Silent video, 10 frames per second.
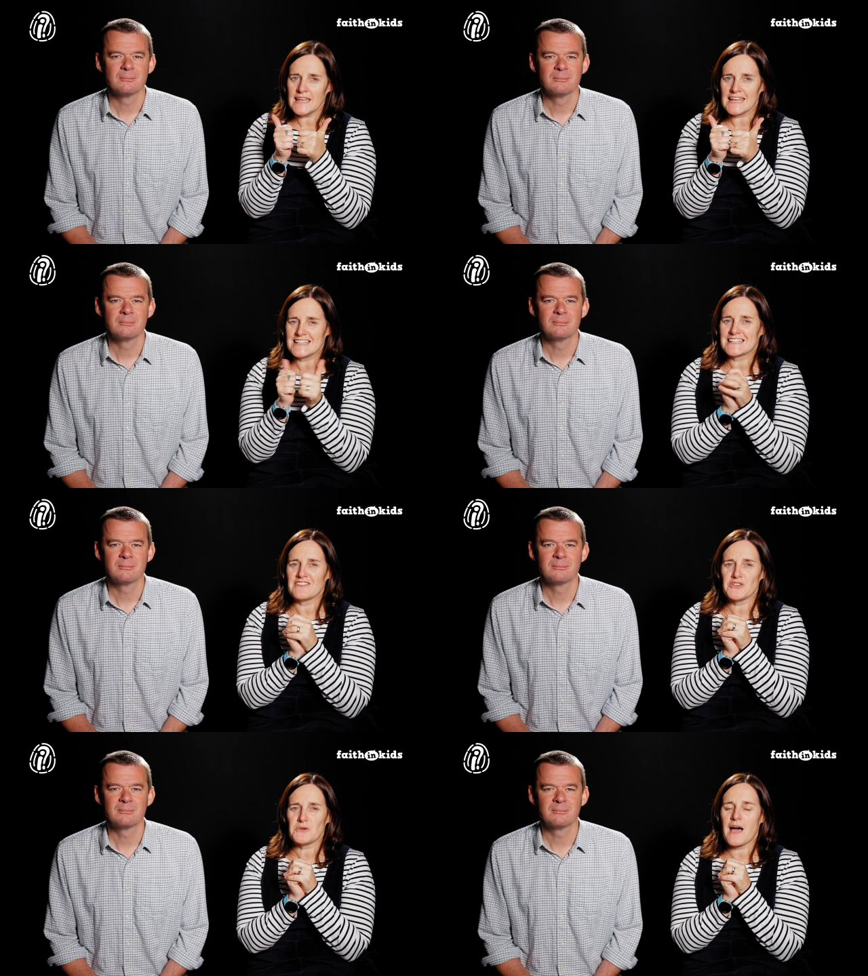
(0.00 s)
Speaker 1: here to
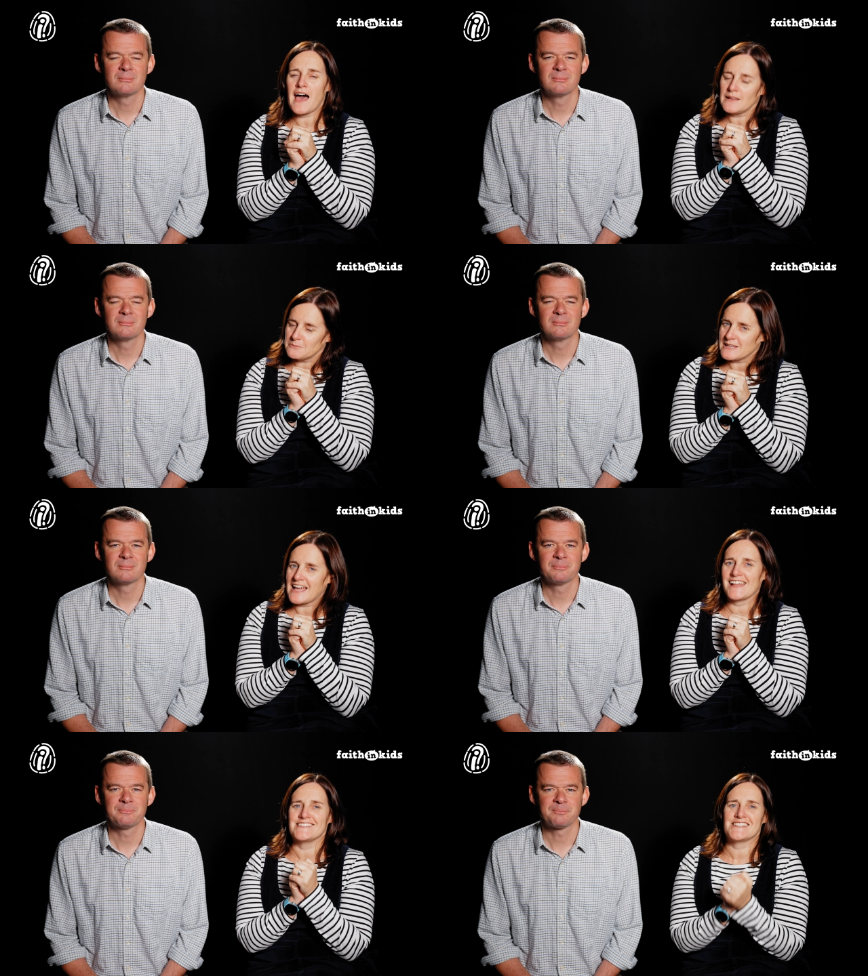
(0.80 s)
give you a helping
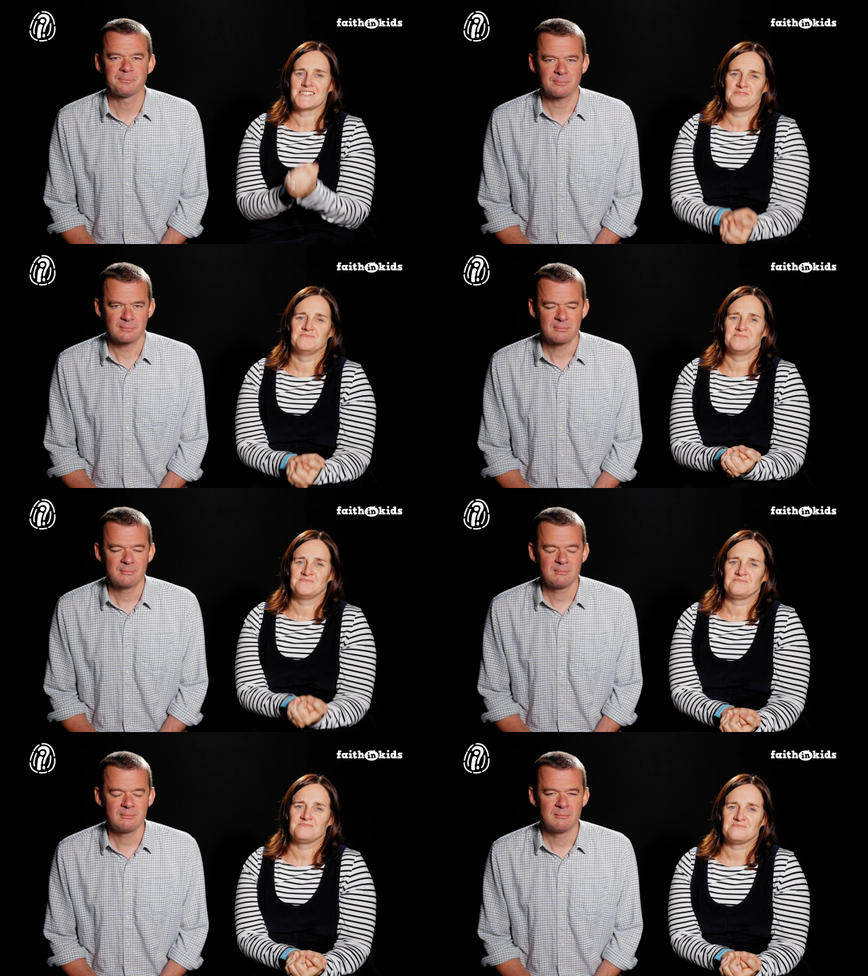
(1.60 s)
hand.
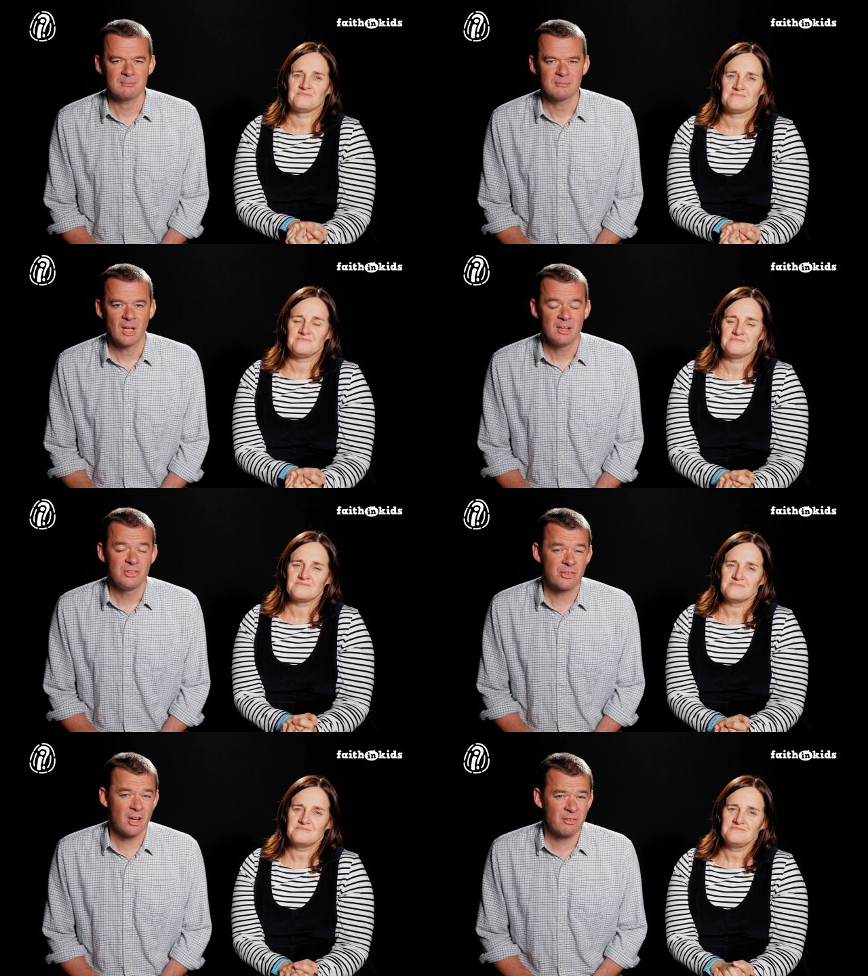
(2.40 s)

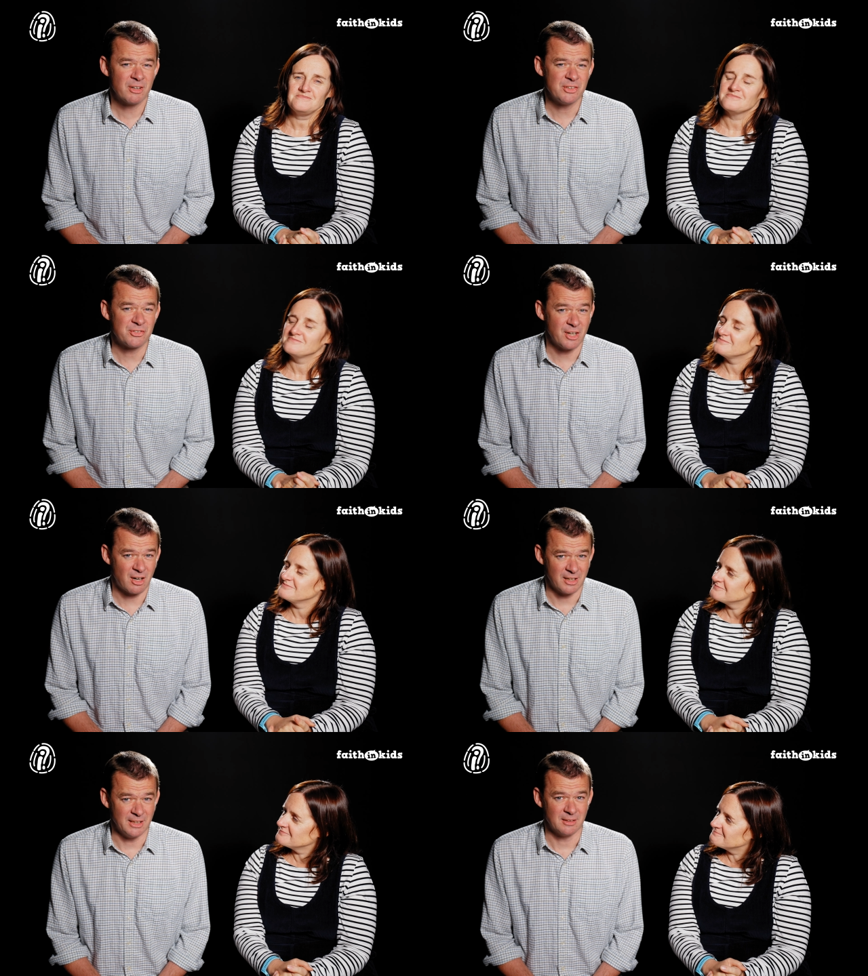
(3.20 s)
Speaker 2: Zara is
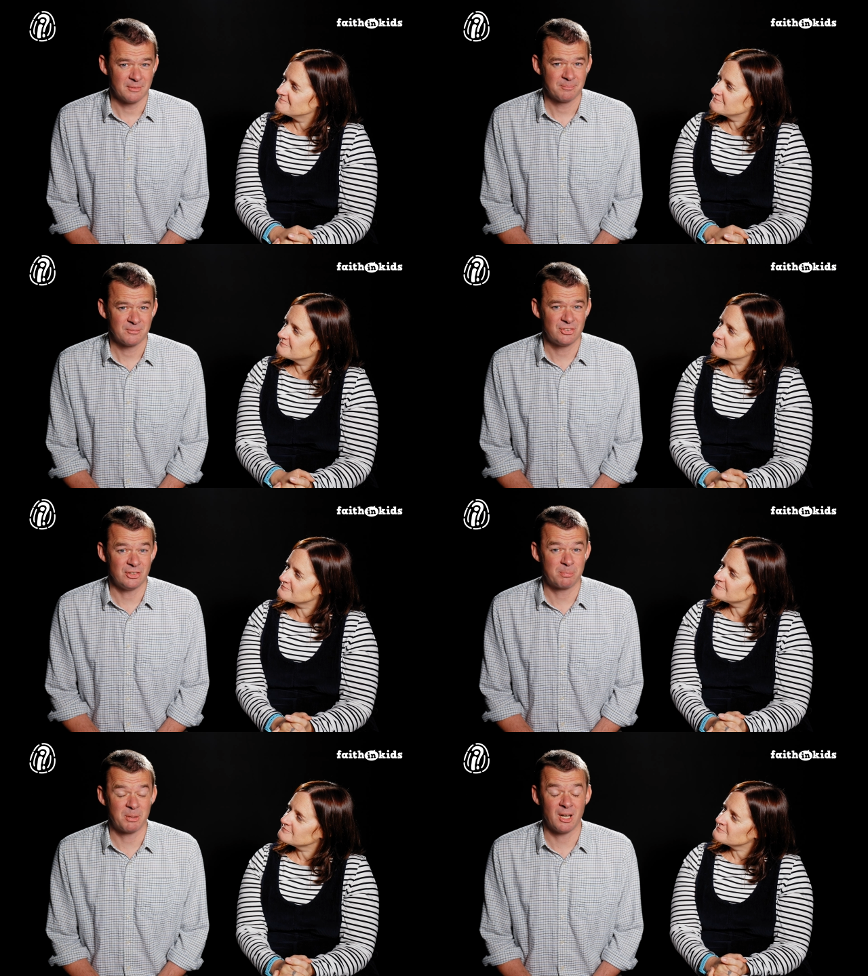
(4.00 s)
nine.
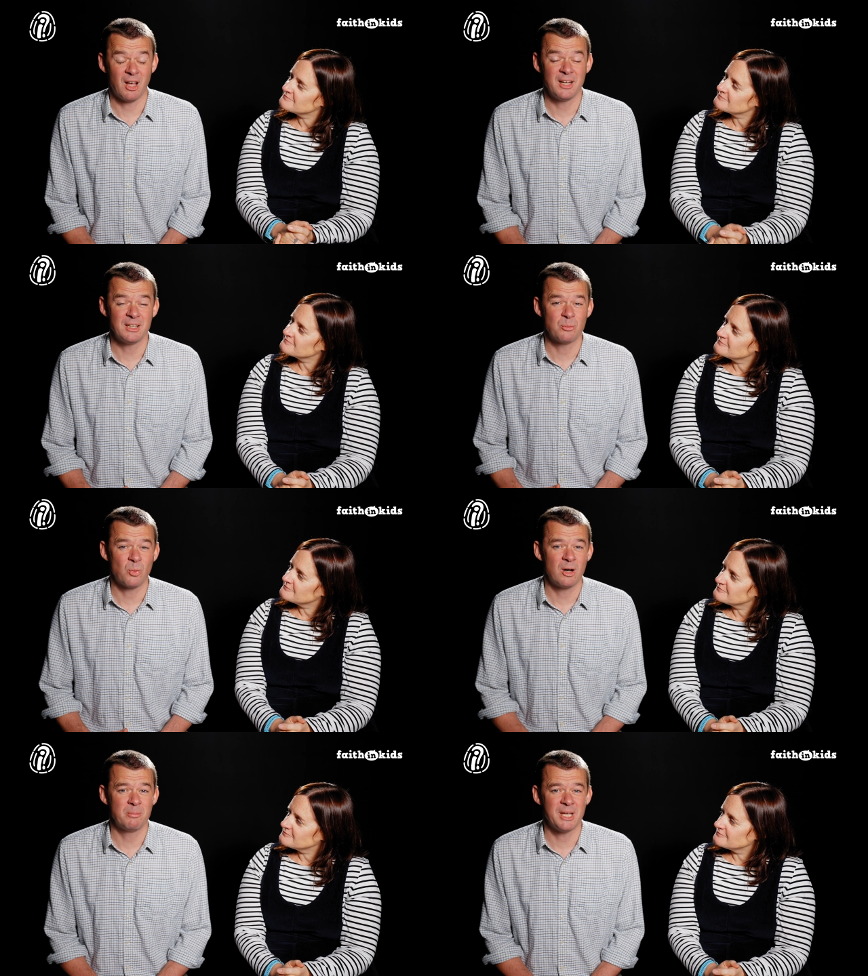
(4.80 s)
She's polite and
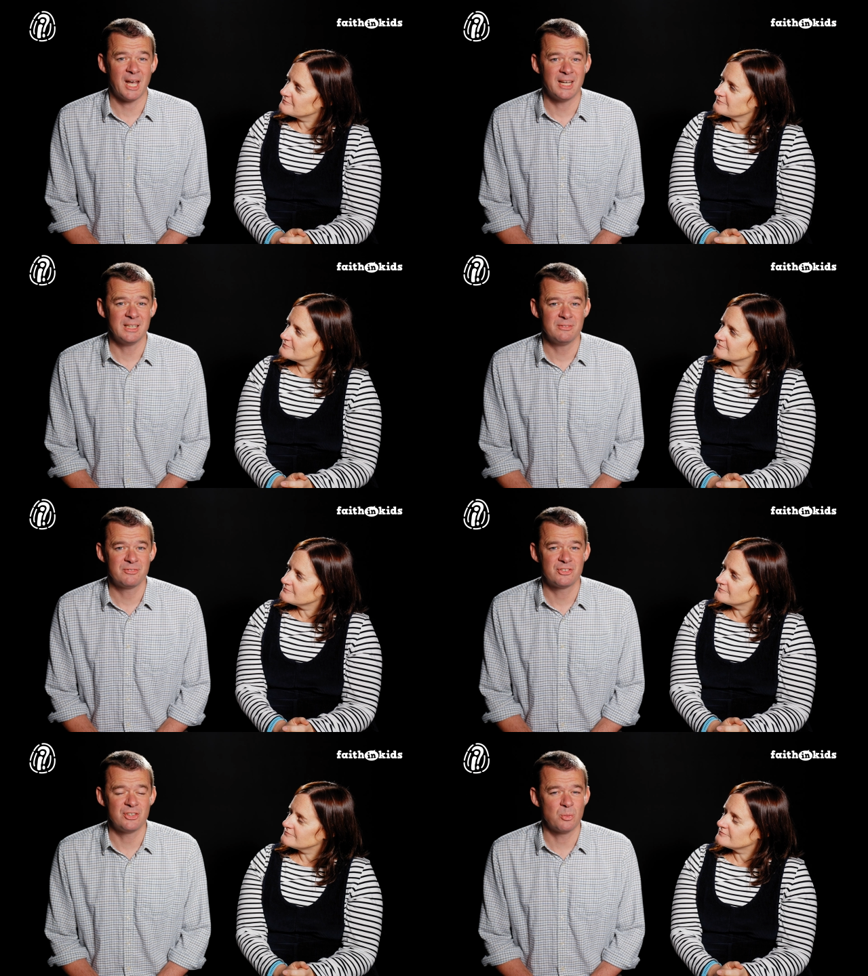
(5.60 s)
well
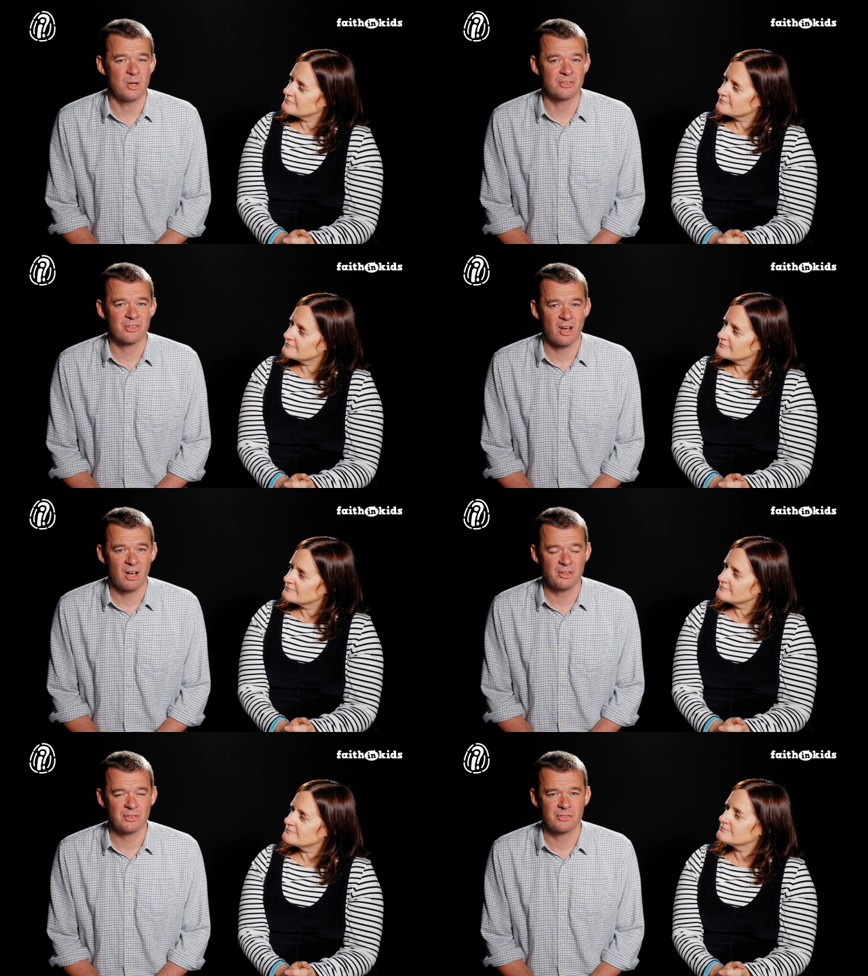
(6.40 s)
behaved. She works
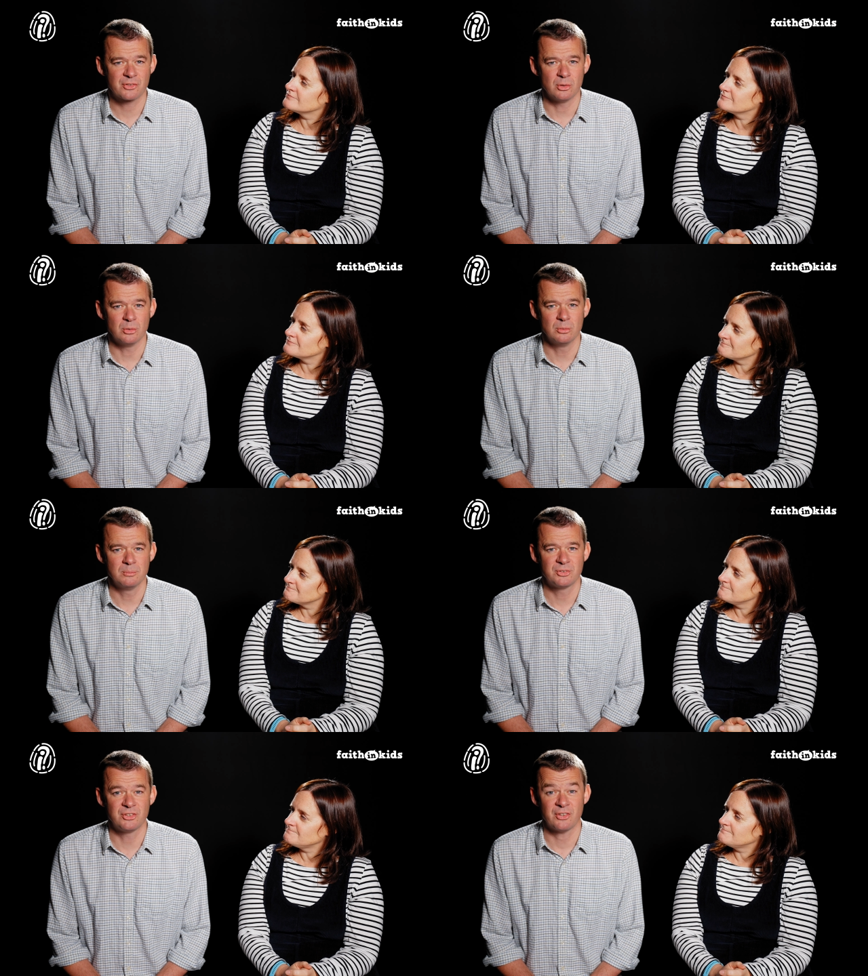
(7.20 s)
hard at school.
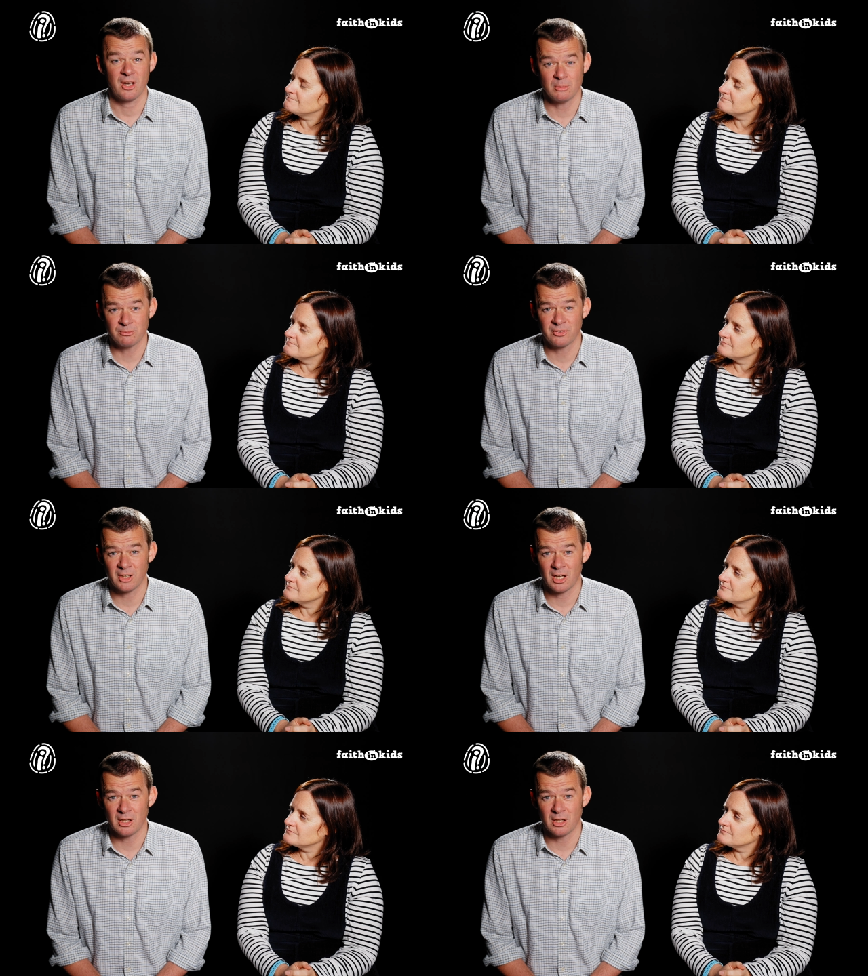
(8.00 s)
She's helpful at